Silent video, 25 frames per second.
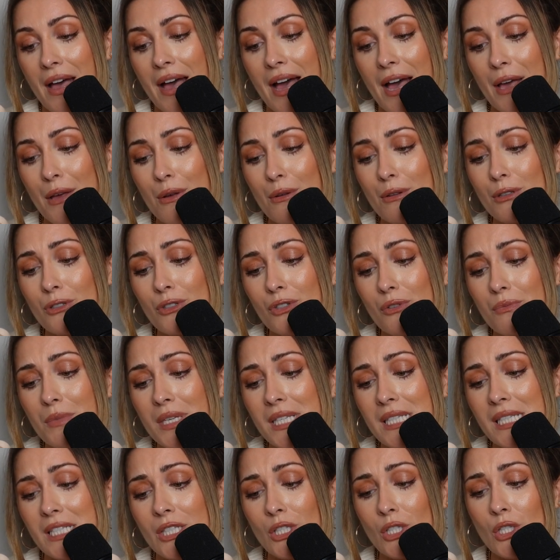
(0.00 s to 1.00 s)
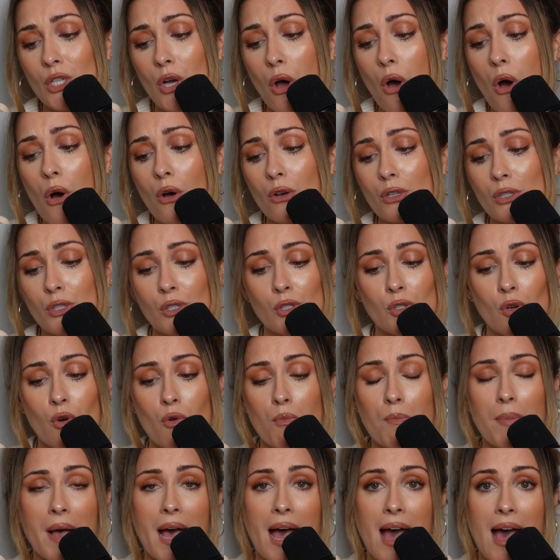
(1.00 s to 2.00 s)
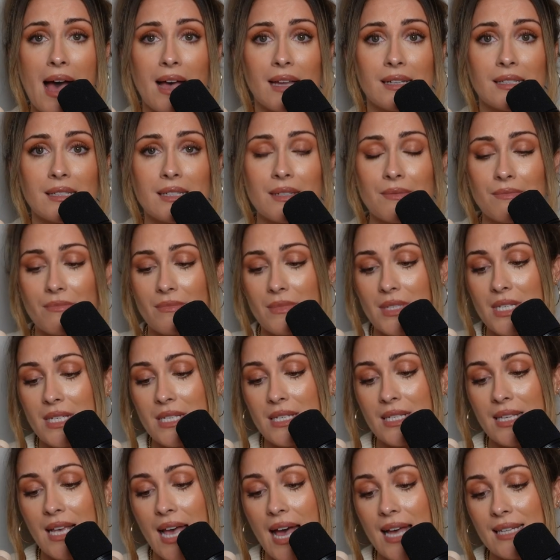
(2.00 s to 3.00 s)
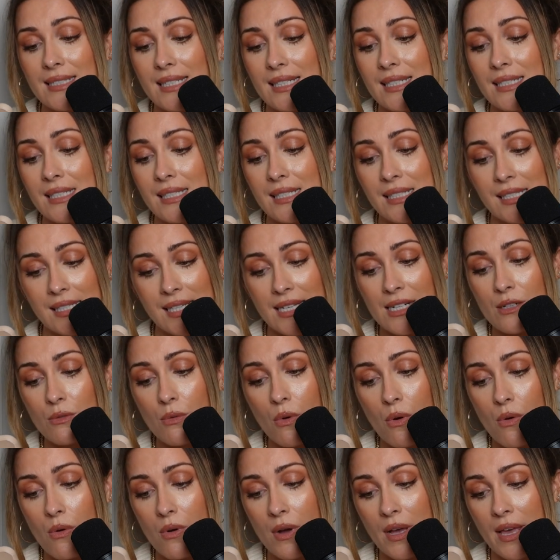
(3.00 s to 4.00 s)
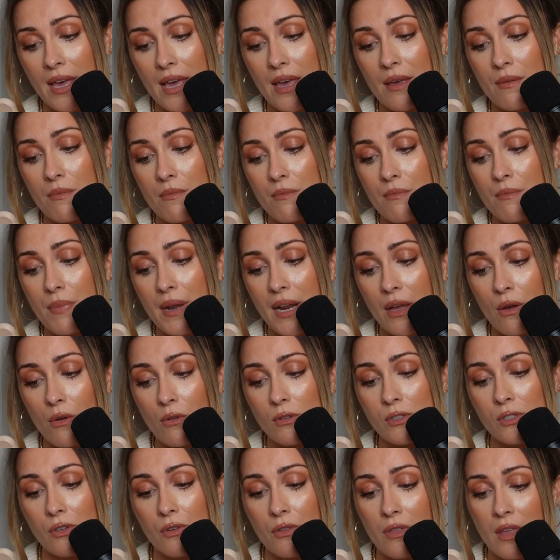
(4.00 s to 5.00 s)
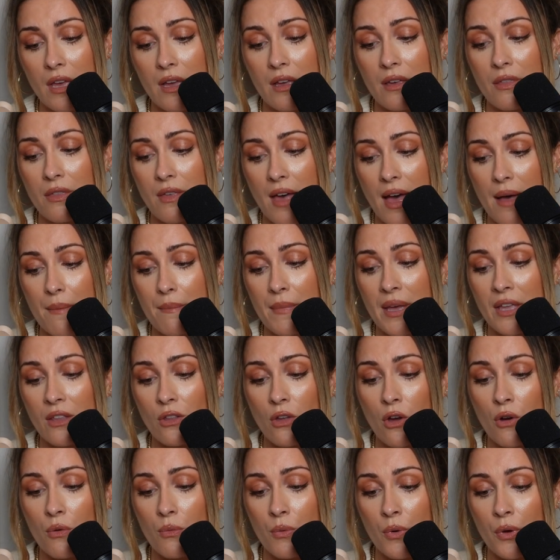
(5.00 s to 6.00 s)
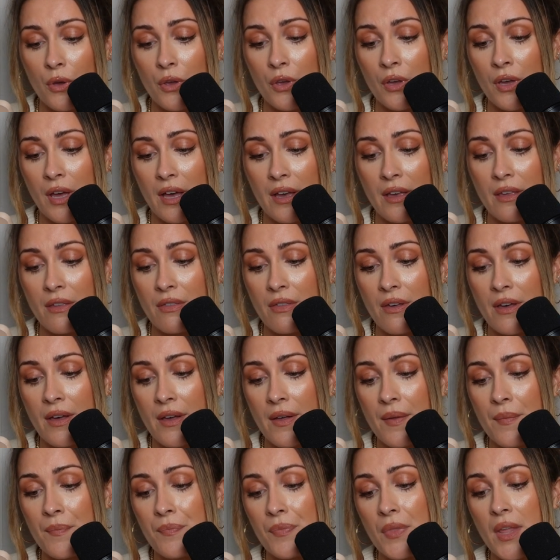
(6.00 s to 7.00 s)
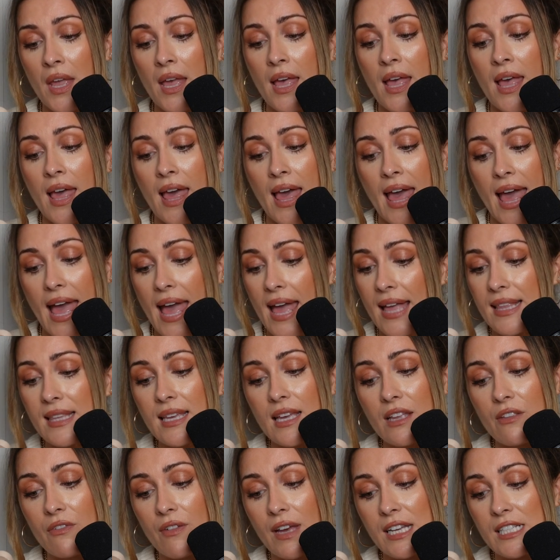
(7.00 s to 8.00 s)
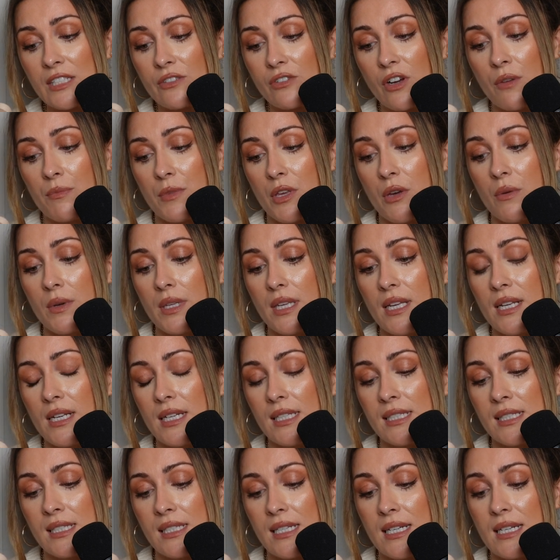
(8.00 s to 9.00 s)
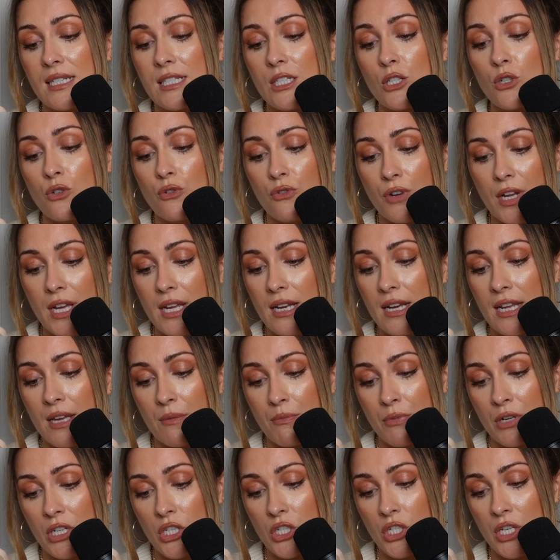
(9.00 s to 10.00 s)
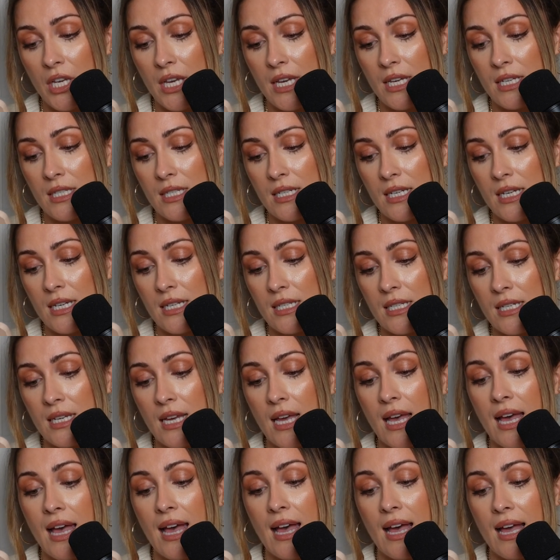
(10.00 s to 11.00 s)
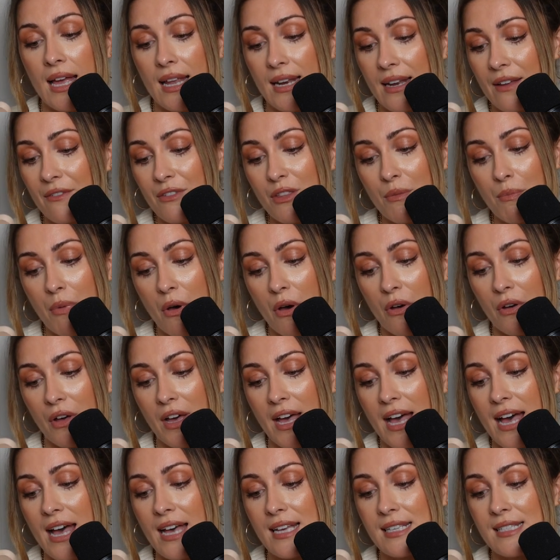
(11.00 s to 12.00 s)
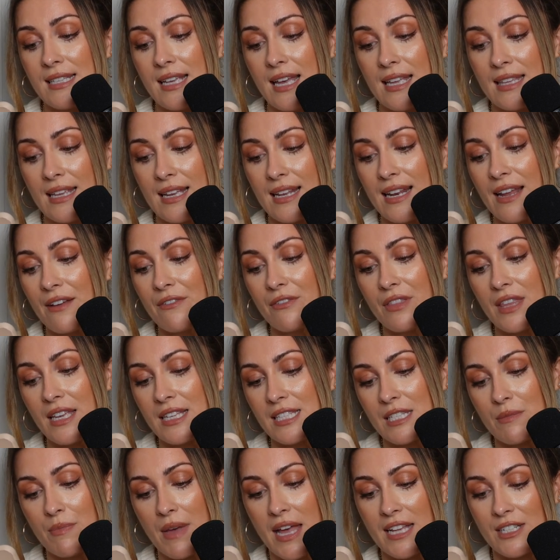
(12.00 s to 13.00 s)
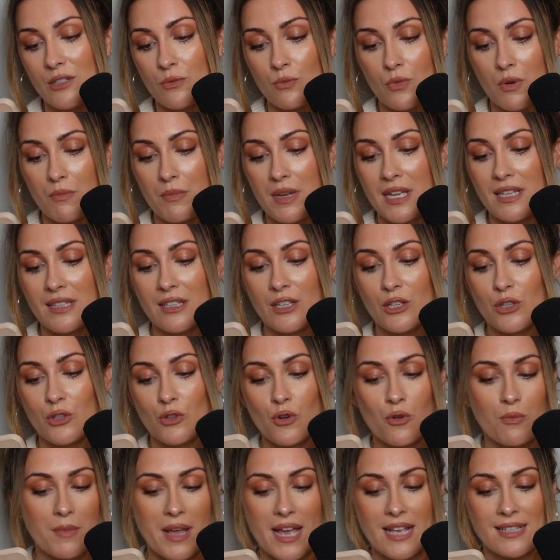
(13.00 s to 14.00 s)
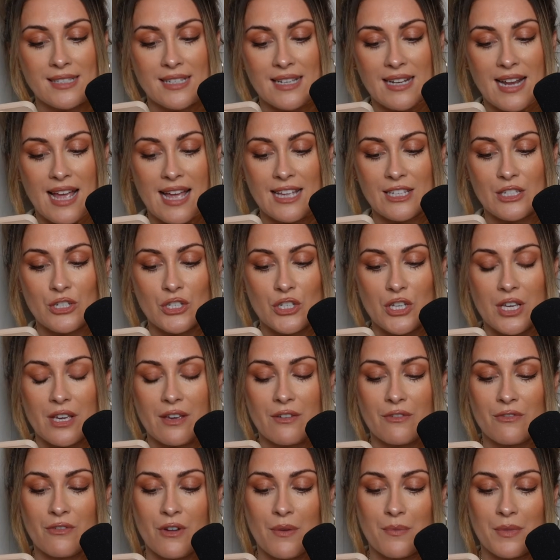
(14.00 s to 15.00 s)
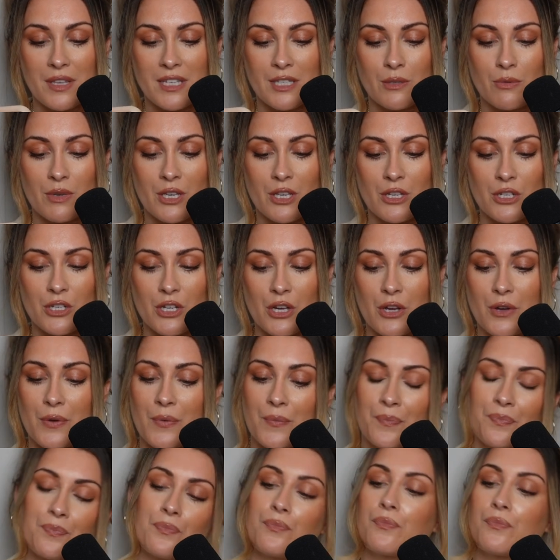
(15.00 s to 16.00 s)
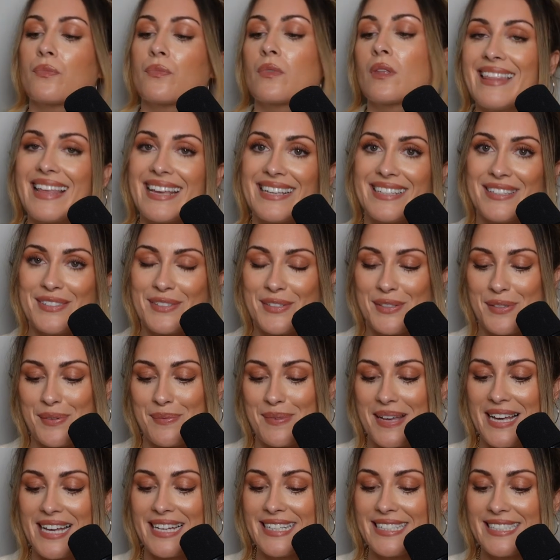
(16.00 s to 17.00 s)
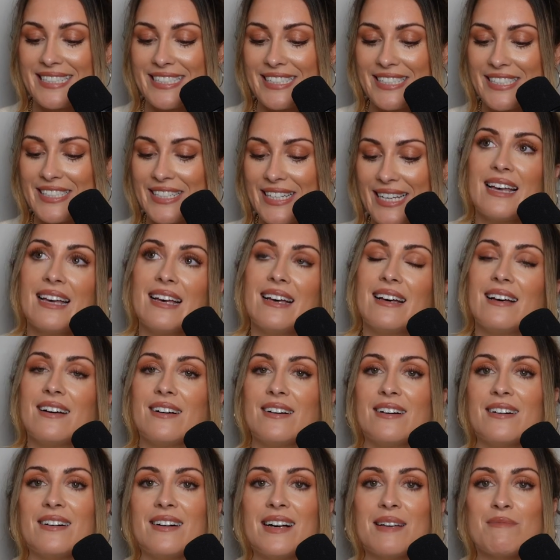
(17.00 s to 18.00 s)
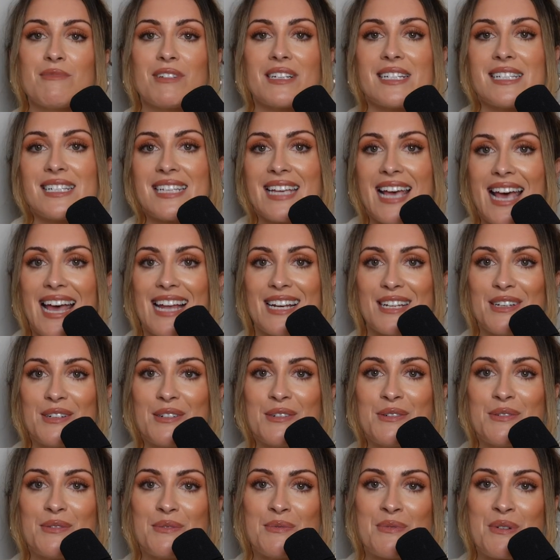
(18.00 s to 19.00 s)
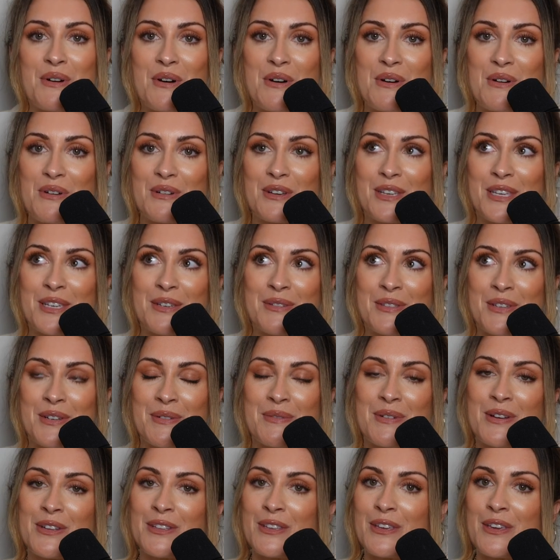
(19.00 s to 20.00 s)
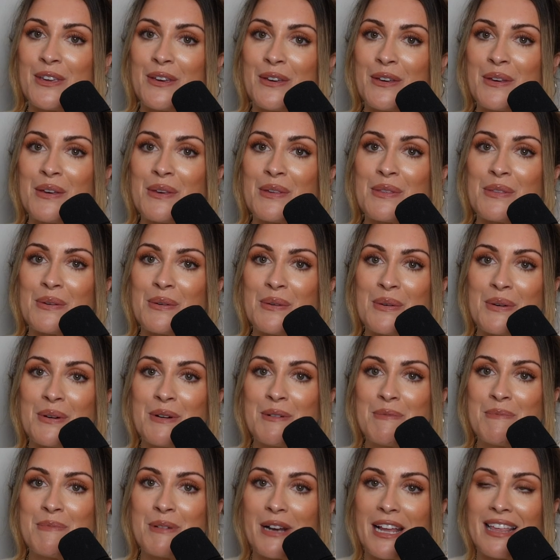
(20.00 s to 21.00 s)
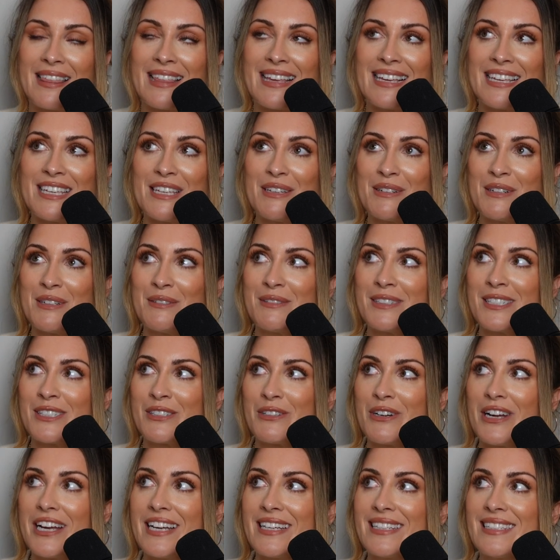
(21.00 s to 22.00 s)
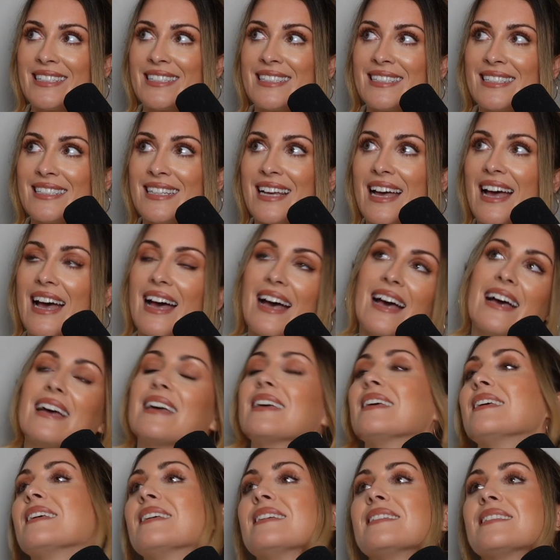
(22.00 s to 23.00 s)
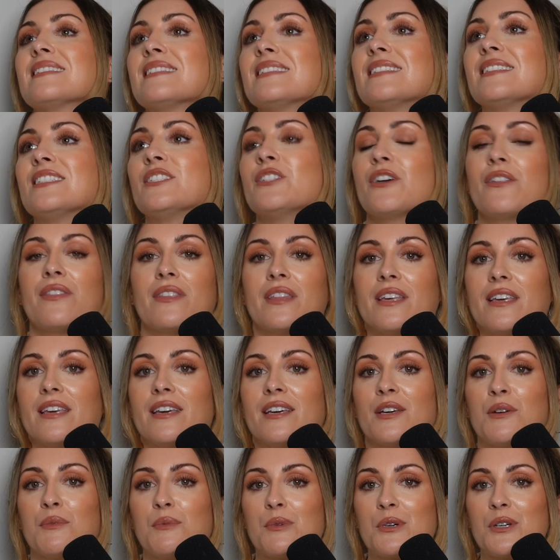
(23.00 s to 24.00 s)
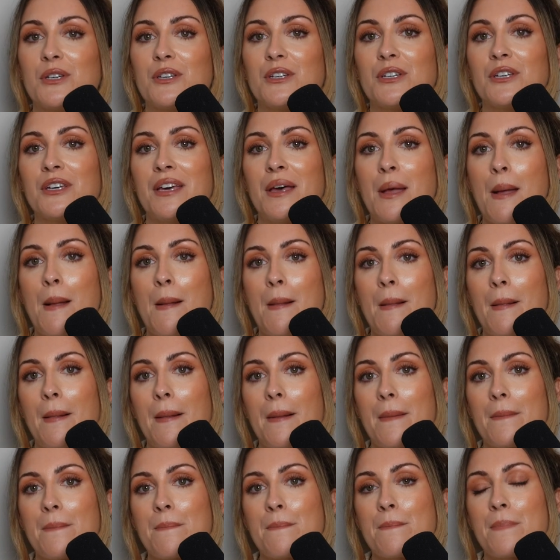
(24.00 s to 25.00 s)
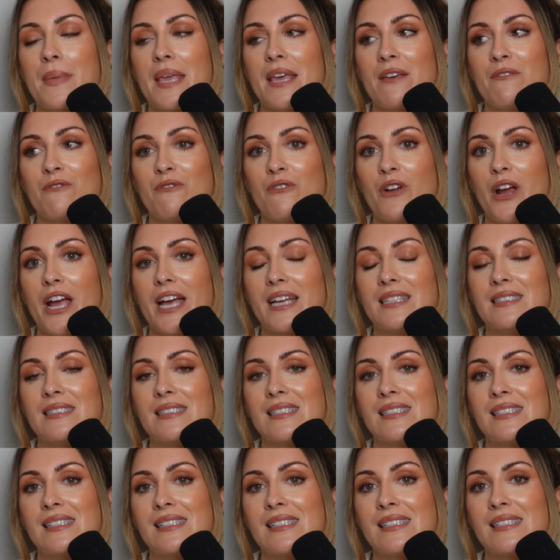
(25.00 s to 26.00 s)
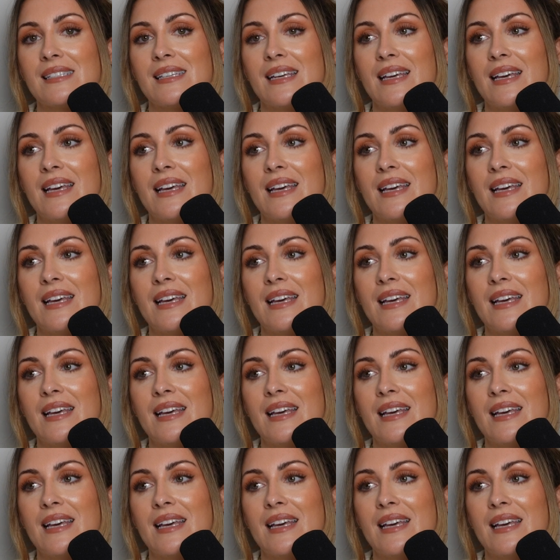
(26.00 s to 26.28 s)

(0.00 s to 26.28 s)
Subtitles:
I also miss his dog so bad. He said I can still walk him, but I also think that might not work either. Any advice from you and your listeners, greatly appreciated. I love the podcast and I love the independent woman, no mess and energy from this week's show. Thank you so much. Oh, I'm going to tell you what you don't want to hear though, but I think you know it's right. I don't think it can work being friends,